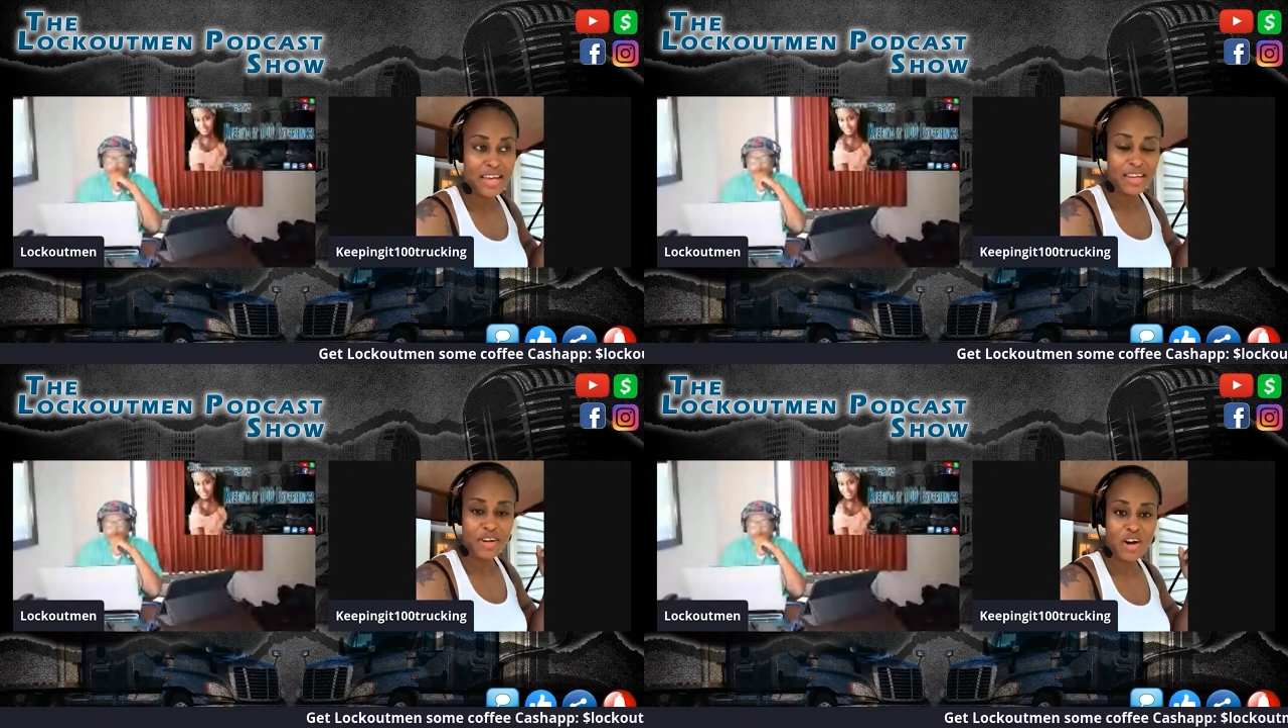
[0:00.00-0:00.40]

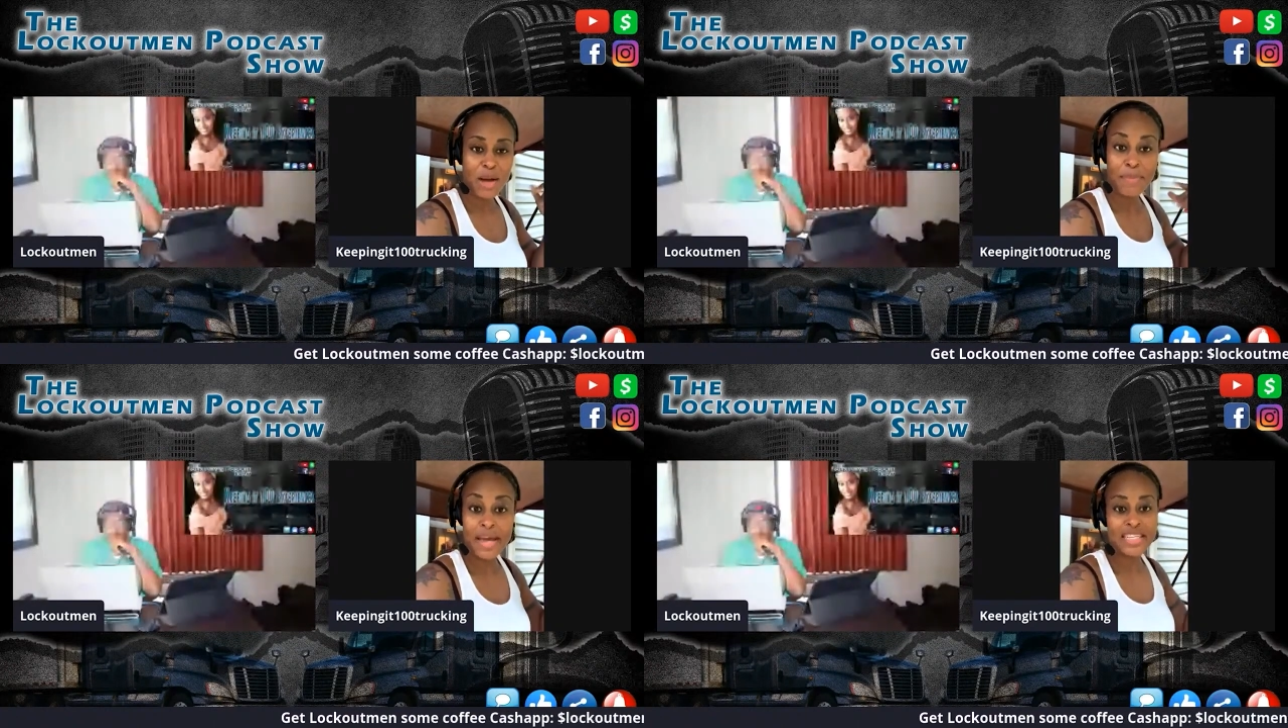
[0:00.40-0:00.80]
You know,
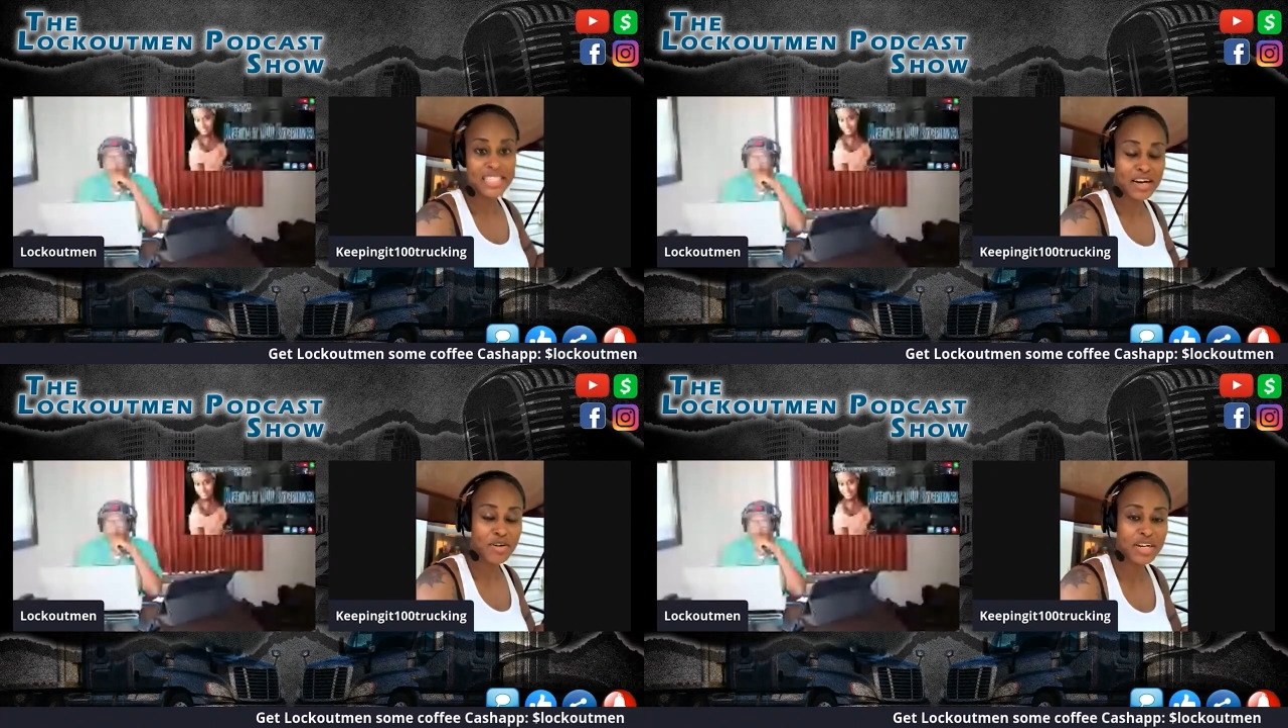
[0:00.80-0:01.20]
I
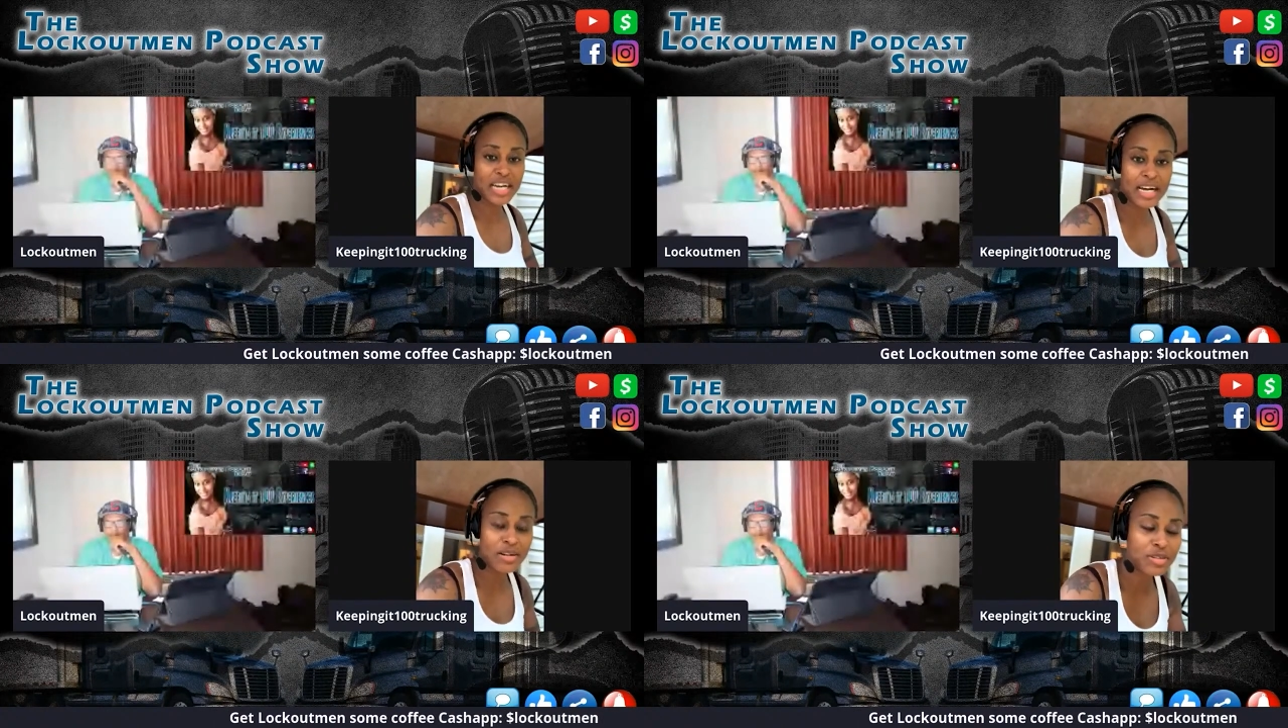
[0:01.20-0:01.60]
passed out in the
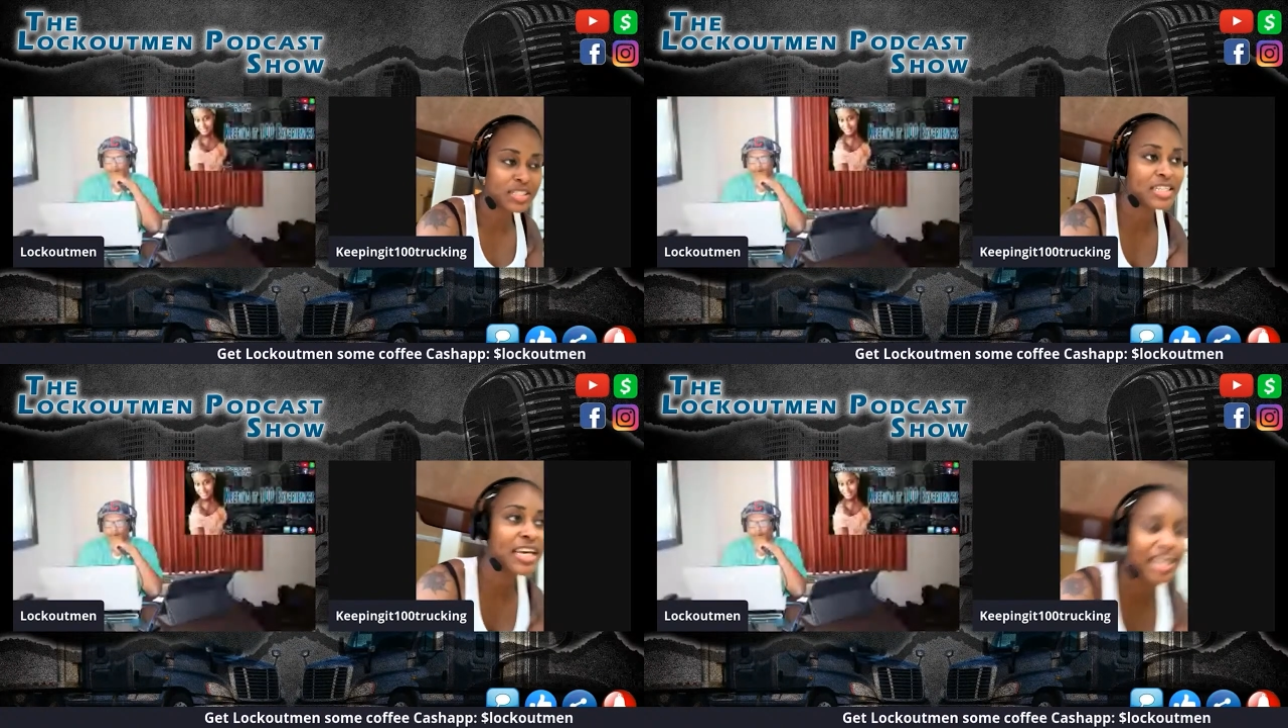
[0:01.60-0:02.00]
house,
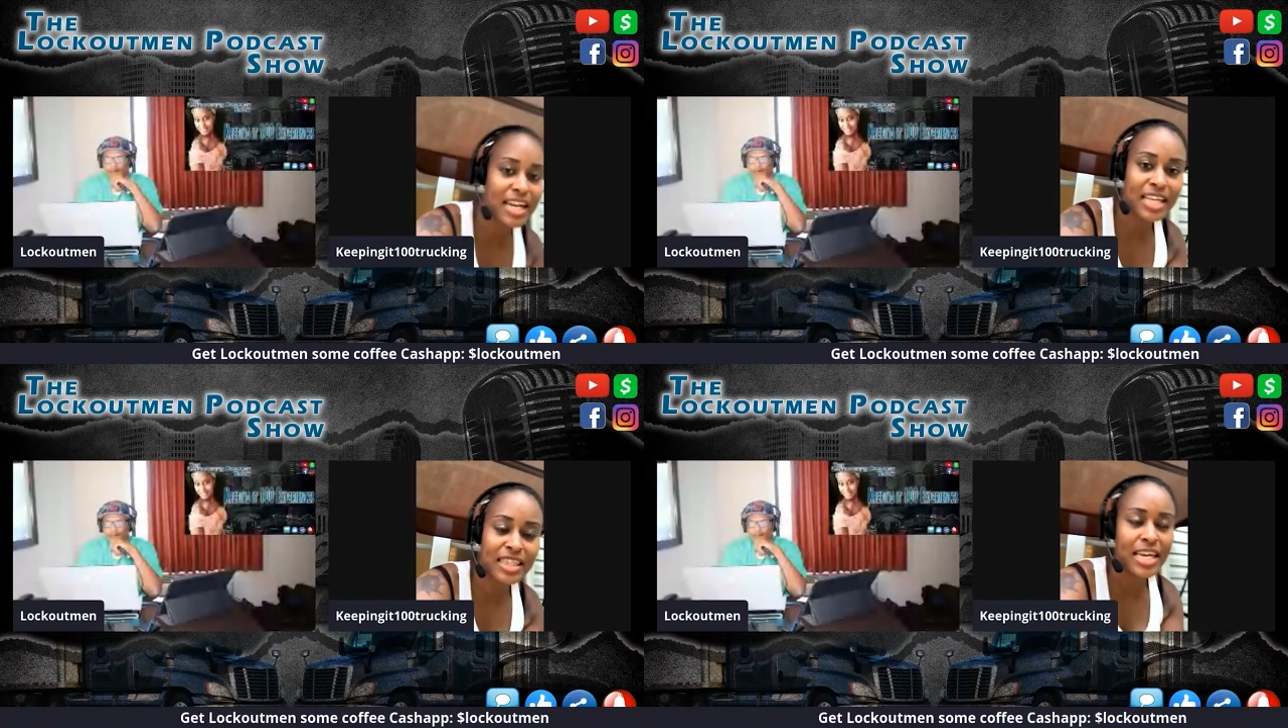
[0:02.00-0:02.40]

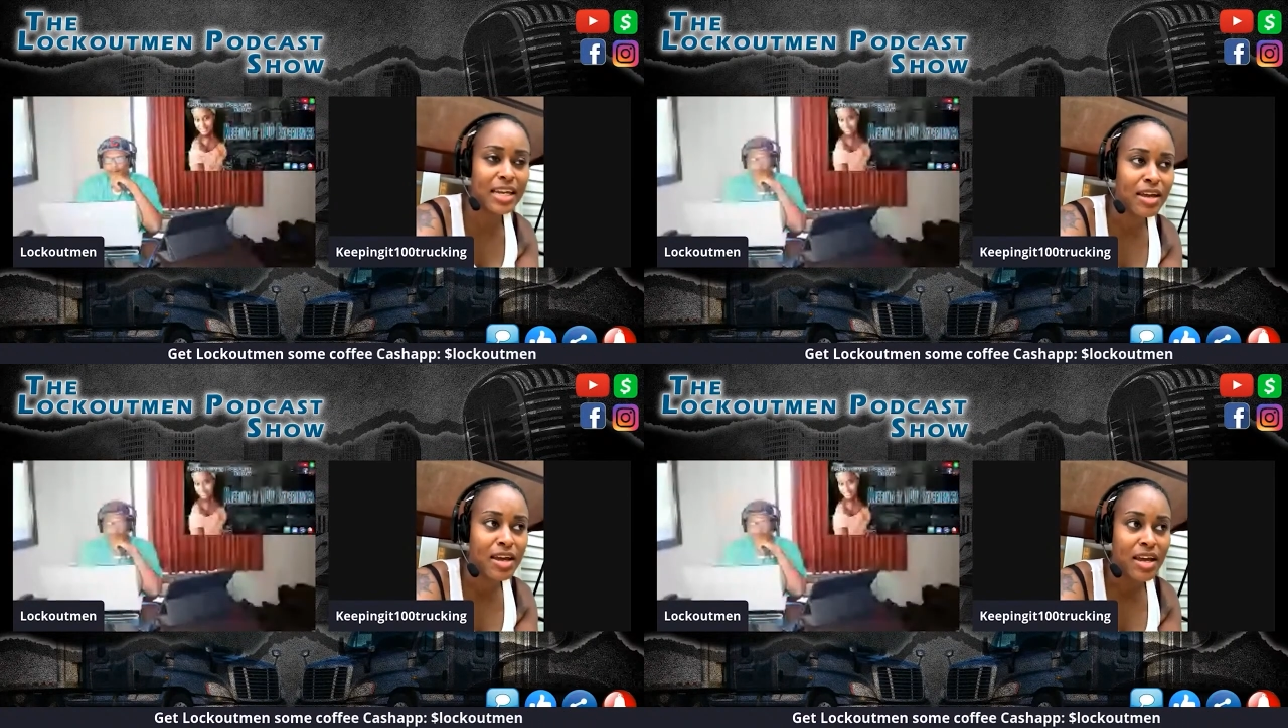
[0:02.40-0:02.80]
and I
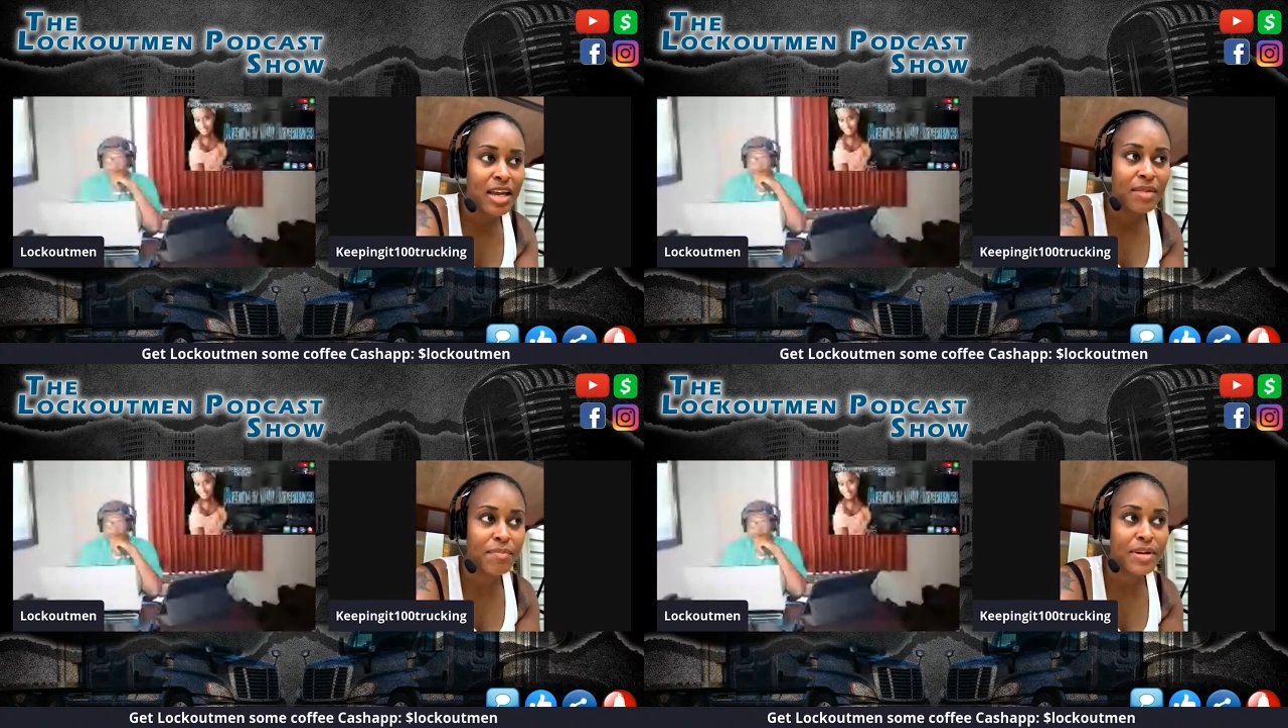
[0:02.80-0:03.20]
think
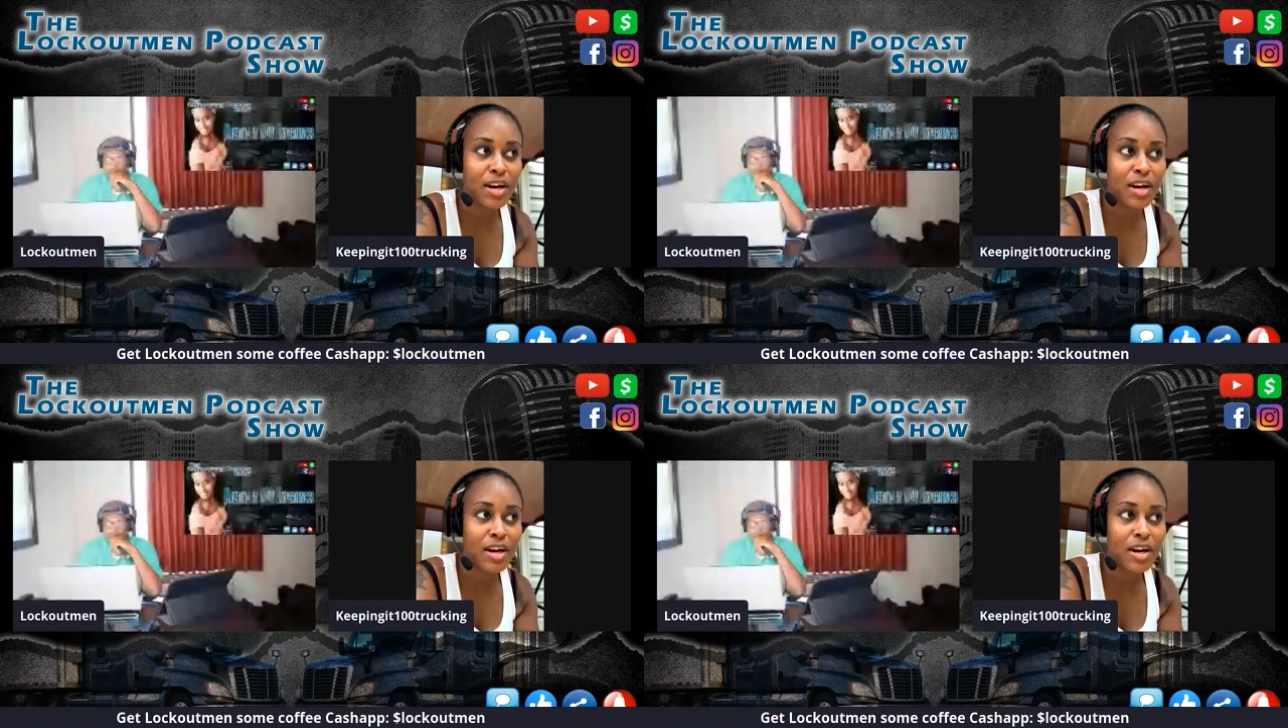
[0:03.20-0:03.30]
mm-hmm.